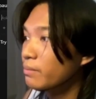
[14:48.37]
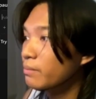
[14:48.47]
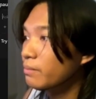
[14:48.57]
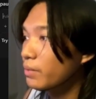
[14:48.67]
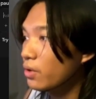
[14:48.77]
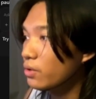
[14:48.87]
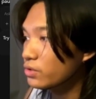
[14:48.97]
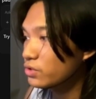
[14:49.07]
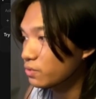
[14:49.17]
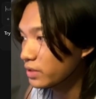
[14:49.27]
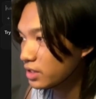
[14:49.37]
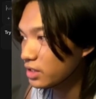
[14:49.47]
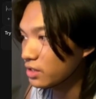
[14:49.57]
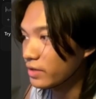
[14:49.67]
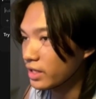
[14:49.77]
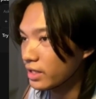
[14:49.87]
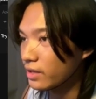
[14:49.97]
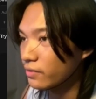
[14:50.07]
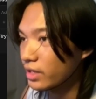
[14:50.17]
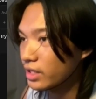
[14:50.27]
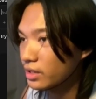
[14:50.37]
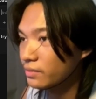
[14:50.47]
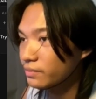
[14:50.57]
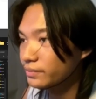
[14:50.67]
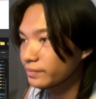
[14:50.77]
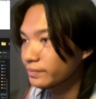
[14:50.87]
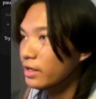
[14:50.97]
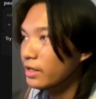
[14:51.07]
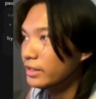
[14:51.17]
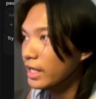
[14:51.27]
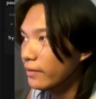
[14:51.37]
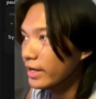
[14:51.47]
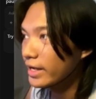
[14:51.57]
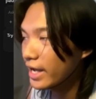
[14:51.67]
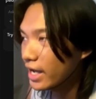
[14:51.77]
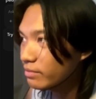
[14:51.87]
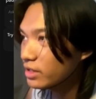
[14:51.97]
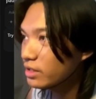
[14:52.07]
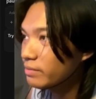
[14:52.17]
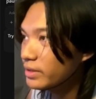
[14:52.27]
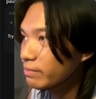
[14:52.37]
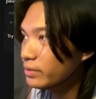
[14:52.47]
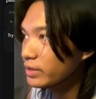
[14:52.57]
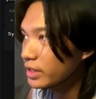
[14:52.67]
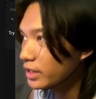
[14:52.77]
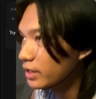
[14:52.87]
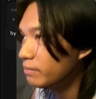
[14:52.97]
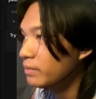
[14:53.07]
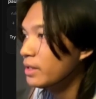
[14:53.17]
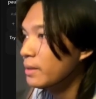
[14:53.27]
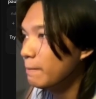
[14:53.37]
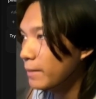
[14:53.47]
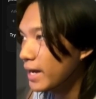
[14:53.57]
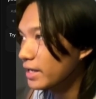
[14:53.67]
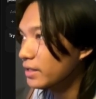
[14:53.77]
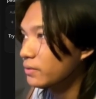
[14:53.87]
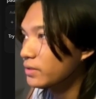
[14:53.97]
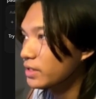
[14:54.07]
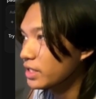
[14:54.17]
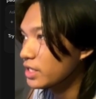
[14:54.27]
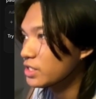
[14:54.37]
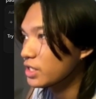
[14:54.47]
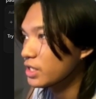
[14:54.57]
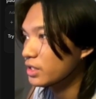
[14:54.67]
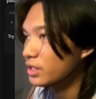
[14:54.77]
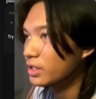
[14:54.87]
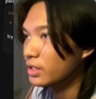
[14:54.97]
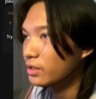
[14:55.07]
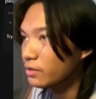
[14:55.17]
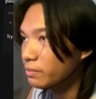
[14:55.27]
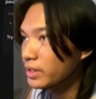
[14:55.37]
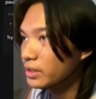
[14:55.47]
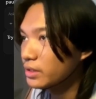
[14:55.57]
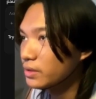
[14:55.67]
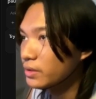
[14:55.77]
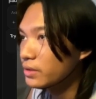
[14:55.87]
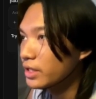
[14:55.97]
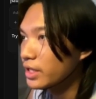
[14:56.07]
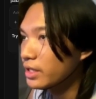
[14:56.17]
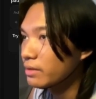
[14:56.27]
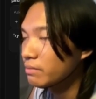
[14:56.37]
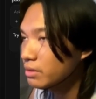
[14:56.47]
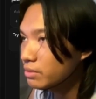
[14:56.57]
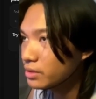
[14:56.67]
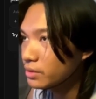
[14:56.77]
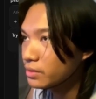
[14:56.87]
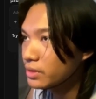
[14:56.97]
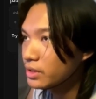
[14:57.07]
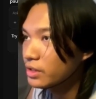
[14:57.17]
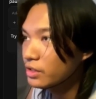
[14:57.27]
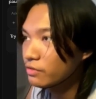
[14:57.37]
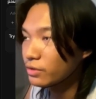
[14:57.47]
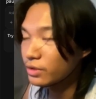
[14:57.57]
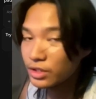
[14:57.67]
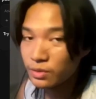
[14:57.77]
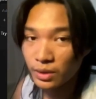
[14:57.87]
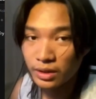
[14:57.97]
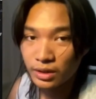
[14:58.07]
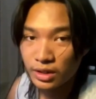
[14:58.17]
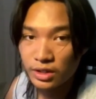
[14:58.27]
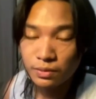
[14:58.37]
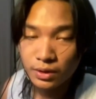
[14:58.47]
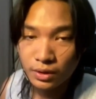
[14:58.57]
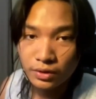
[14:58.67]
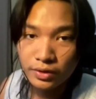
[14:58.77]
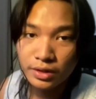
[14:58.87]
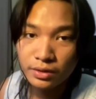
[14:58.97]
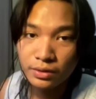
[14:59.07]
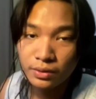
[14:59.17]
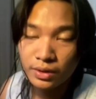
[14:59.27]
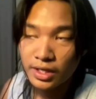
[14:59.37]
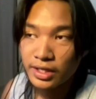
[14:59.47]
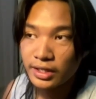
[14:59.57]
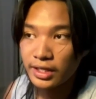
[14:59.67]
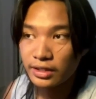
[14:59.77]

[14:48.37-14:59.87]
Paul's wiki right now, right? Now I am gonna be putting up PyCoding agent, open code, and Mimo code. for this one because we already know that